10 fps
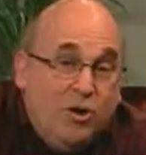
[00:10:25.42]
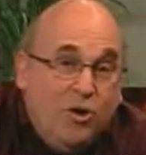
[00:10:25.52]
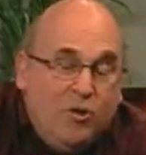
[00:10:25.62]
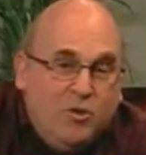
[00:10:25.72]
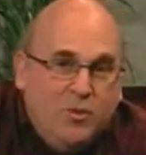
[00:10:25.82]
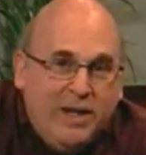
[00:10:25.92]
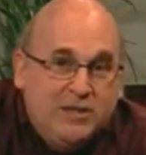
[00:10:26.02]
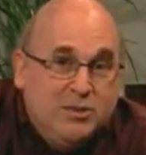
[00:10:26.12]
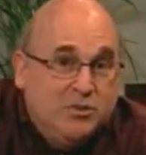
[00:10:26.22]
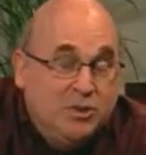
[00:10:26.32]
all the way
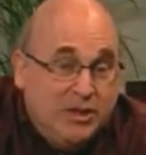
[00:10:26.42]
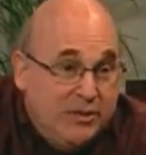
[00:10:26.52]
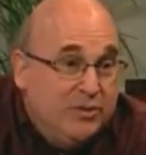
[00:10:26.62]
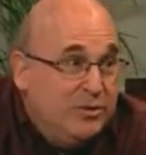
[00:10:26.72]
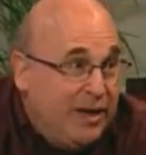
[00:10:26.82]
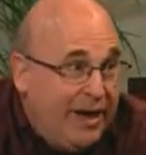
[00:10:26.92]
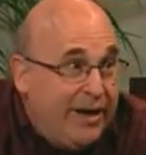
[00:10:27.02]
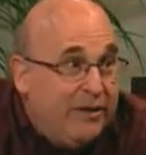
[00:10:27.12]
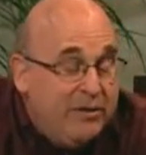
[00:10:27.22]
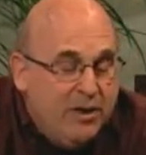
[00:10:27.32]
to clinical
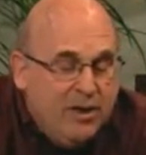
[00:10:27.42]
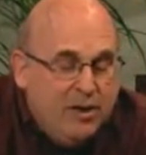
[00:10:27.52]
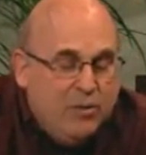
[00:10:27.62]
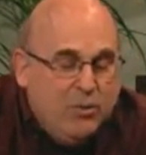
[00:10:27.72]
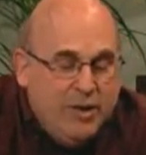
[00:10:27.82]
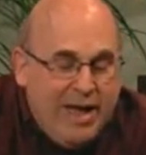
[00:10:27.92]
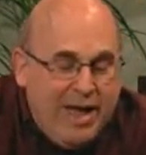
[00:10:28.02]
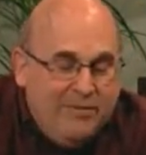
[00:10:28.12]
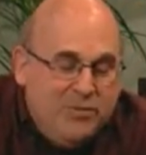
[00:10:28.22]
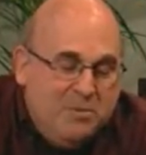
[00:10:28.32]
care. Mm-hmm. We
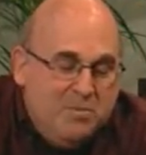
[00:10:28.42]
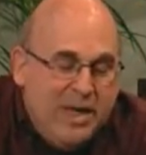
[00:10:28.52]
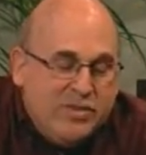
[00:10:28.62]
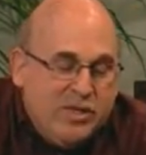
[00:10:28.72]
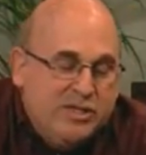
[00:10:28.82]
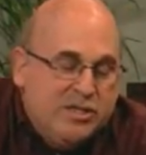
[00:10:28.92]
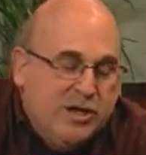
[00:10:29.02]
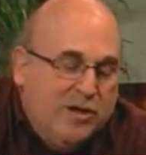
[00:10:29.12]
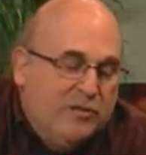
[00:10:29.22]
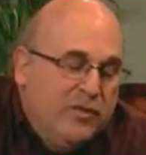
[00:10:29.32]
have the methods
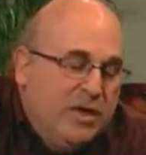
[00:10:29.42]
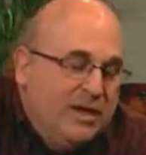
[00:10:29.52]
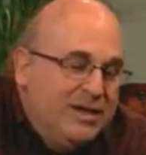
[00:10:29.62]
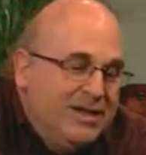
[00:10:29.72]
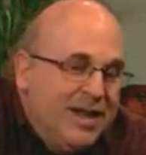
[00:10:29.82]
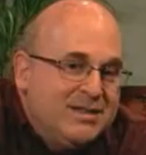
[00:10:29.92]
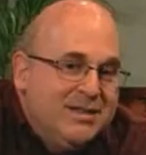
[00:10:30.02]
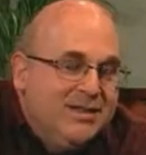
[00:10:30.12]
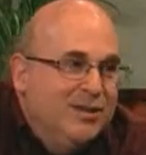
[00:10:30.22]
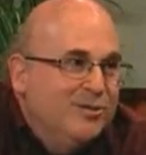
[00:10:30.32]
of
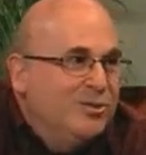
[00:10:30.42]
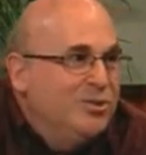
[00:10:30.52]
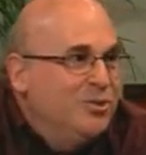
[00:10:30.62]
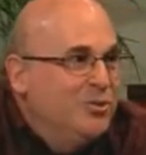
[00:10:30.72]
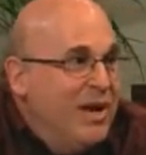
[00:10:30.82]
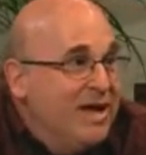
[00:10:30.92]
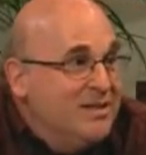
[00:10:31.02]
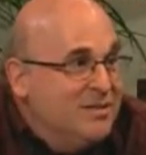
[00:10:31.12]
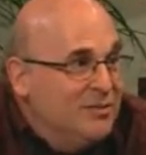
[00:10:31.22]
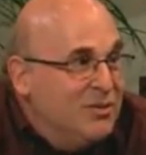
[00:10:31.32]
connecting those two
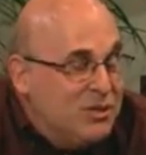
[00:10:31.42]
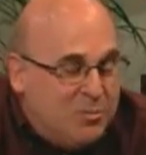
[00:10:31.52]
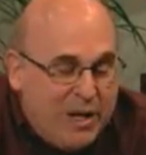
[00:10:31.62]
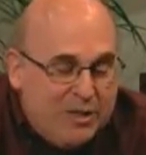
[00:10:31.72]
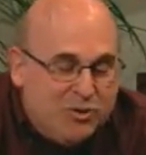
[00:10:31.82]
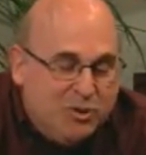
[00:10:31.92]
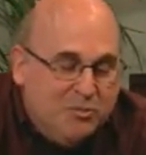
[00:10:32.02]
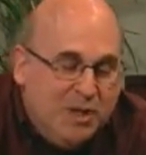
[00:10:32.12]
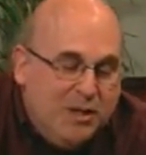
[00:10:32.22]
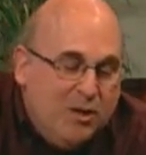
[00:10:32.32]
ends of the spectrum
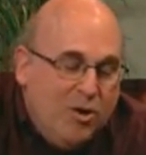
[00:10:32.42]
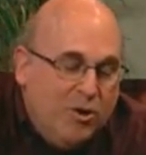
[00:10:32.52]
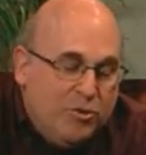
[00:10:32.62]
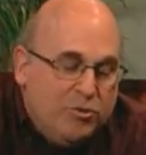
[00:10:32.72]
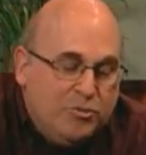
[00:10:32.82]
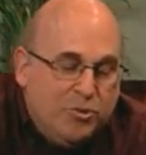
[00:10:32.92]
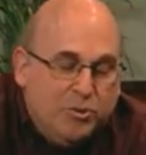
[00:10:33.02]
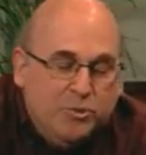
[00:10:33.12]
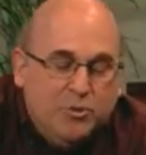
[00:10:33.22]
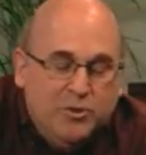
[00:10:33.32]

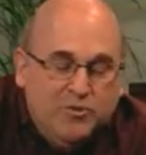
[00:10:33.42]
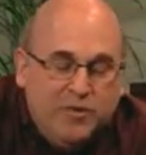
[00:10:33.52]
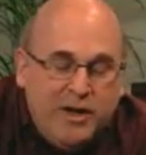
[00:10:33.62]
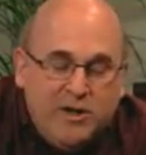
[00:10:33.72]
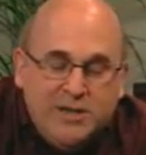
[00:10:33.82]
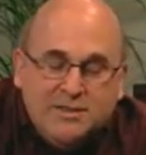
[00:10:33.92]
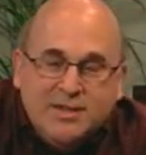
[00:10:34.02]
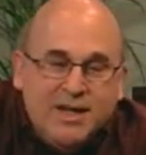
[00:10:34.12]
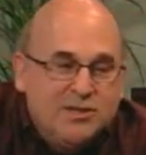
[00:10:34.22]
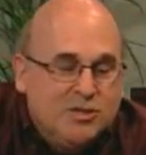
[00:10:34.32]
through the various
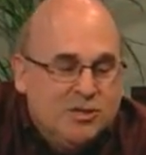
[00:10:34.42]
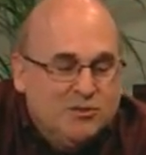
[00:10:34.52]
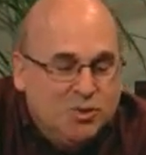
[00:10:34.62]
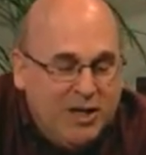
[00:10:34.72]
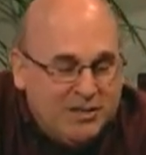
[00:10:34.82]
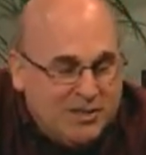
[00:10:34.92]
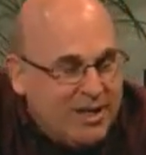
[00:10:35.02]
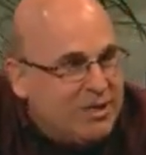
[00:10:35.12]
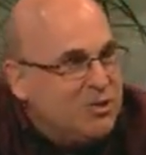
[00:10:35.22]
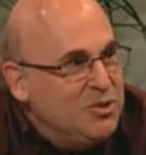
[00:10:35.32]
stages of
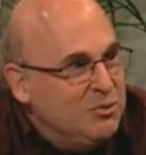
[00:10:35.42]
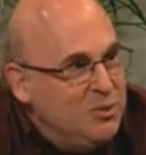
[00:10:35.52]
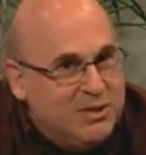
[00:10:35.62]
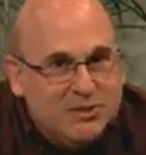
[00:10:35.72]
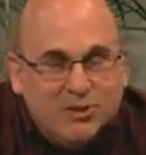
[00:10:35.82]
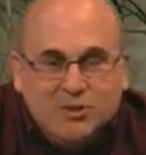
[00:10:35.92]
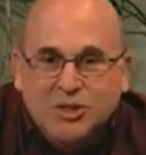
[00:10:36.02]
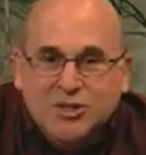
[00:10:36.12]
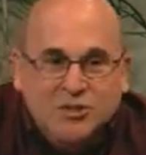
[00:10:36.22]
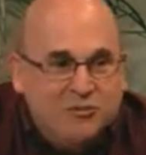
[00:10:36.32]
translational research
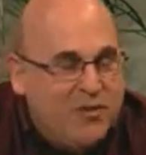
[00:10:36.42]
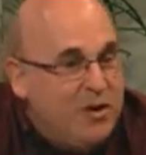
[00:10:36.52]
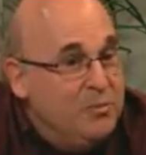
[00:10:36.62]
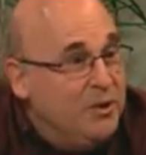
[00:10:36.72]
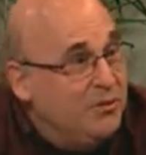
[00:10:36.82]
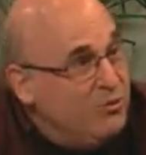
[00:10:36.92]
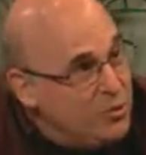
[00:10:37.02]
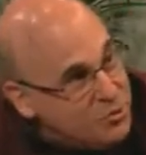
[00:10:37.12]
and the development of new